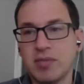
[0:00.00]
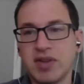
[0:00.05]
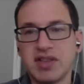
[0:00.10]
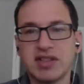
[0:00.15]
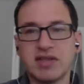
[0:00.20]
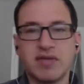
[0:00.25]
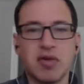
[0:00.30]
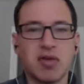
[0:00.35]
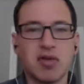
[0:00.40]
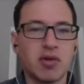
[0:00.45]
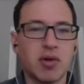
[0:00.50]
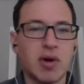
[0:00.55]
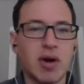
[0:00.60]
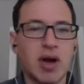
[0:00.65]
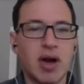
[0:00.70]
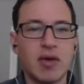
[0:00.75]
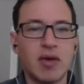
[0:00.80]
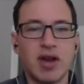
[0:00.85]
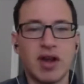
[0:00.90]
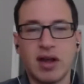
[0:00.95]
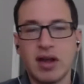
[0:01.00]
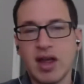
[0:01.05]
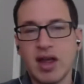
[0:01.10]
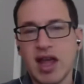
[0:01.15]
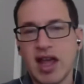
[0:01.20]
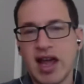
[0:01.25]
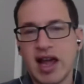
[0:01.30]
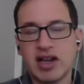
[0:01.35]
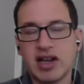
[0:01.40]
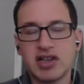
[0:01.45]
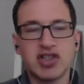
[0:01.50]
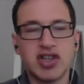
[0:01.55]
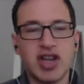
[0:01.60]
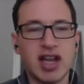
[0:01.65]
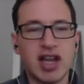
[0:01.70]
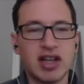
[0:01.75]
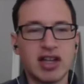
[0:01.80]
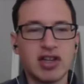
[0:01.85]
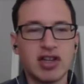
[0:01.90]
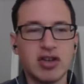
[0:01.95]
Because if you throw out a
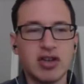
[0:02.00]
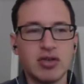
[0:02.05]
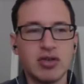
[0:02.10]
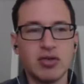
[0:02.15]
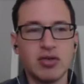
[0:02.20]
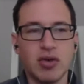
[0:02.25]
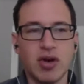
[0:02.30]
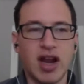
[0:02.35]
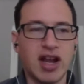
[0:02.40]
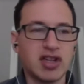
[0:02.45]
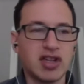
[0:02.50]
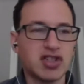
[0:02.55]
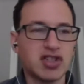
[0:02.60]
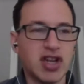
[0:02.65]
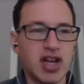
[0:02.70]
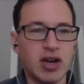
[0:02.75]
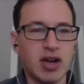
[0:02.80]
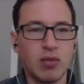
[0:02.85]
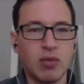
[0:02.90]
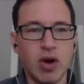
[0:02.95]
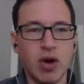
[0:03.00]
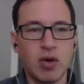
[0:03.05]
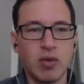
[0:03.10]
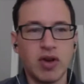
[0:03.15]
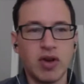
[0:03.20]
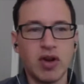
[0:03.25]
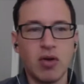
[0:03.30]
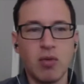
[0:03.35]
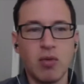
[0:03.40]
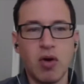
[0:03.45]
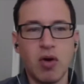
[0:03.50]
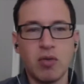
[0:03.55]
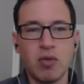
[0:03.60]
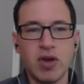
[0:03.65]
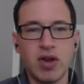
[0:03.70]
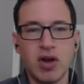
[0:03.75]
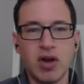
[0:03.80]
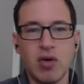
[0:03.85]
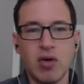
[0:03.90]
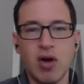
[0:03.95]
hashtag Q or hashtag where we go, when
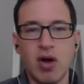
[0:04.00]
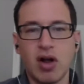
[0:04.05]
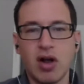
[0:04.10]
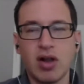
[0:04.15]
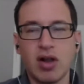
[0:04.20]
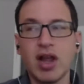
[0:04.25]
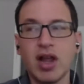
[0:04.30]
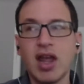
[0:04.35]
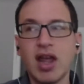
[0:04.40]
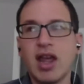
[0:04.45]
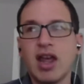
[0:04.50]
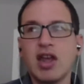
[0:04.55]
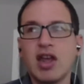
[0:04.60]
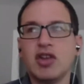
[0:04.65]
we go all,